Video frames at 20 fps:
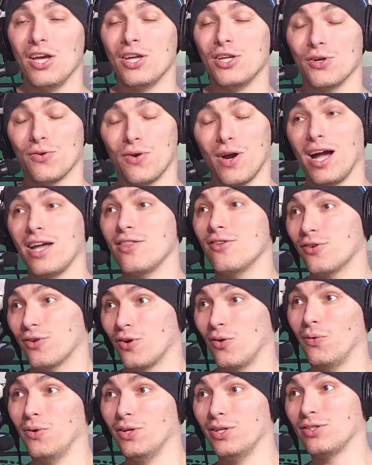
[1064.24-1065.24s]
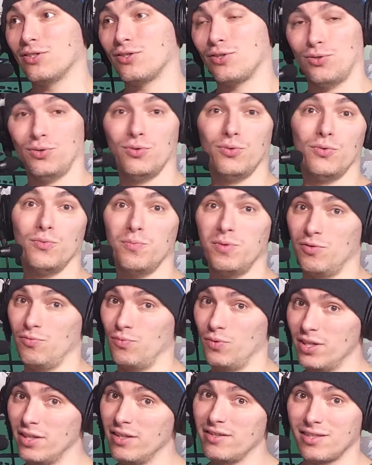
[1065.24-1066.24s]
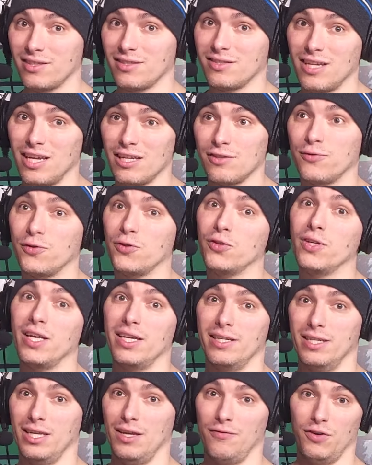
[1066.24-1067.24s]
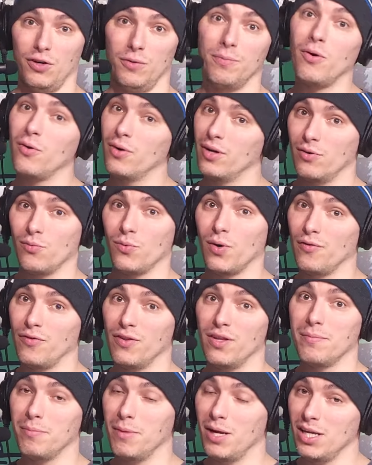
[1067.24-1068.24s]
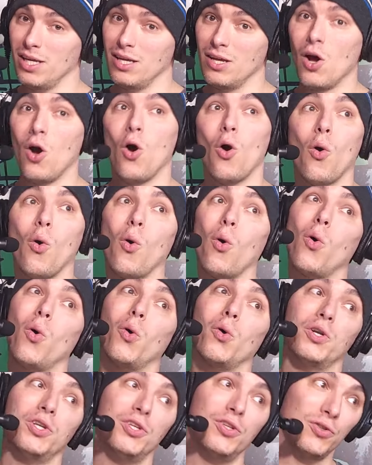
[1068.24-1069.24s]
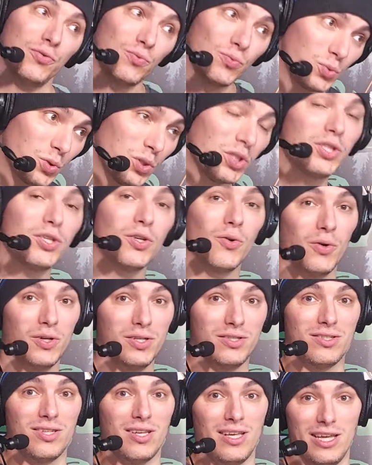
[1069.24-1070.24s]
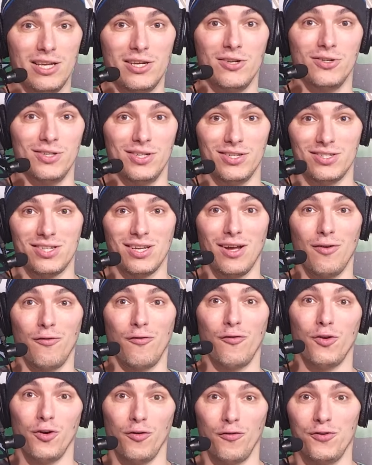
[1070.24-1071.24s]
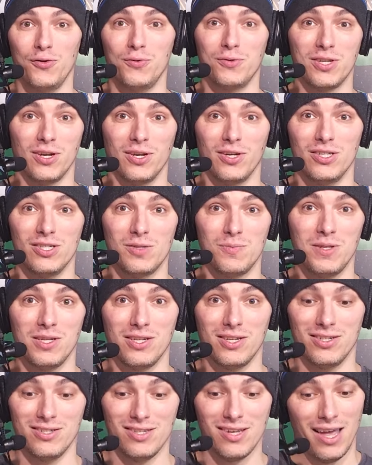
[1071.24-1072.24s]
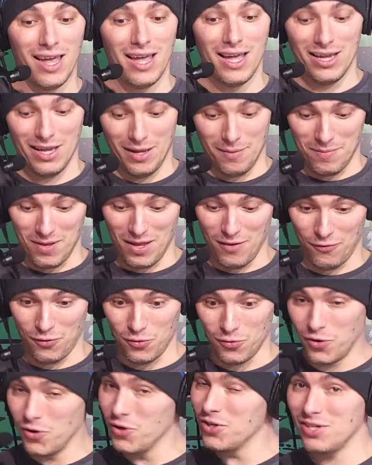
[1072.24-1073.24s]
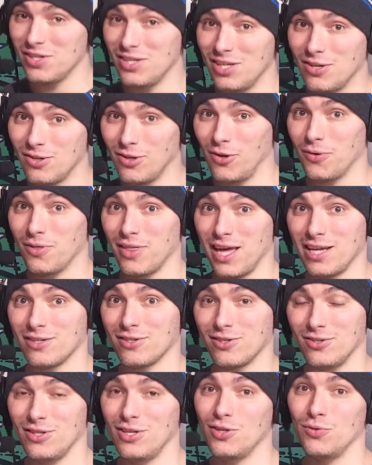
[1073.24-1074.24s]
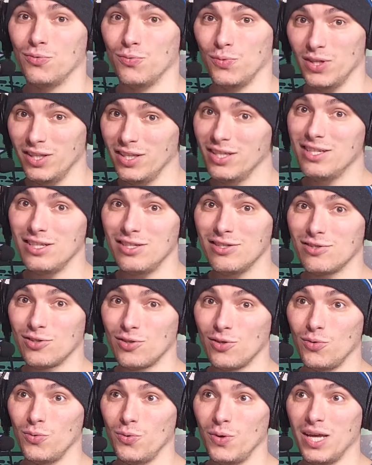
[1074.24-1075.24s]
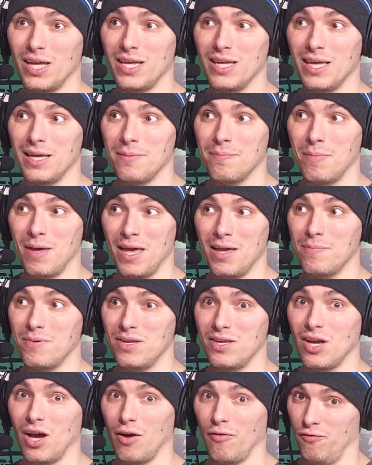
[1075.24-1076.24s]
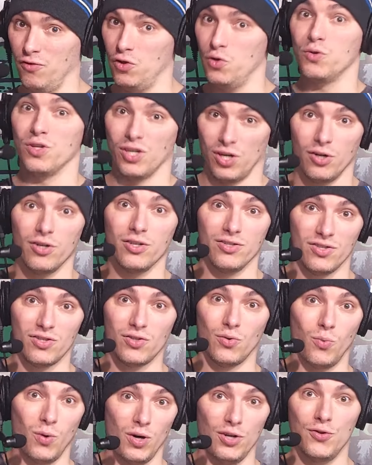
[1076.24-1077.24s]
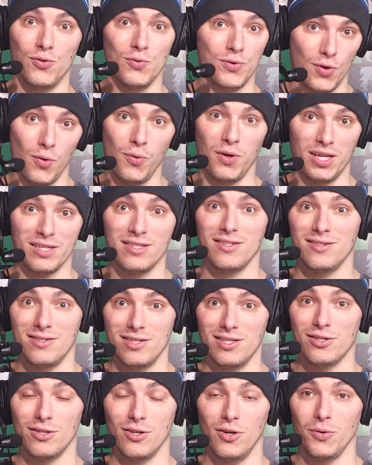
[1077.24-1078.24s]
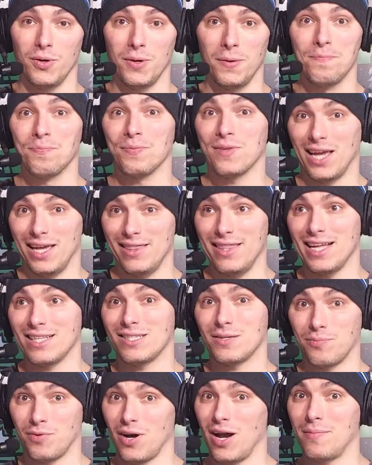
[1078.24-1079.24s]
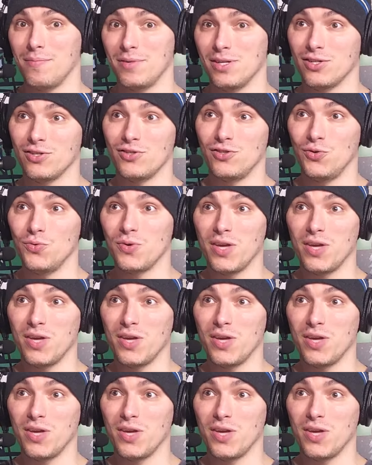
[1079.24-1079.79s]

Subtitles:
you're either going to be really successful and give your opponent a run for their money, or you're really going to hinder yourself for a few turns, because if you couldn't decloak that turn that you really needed to, it may be a few turns to where you don't get to decloak. And that's a problem, because you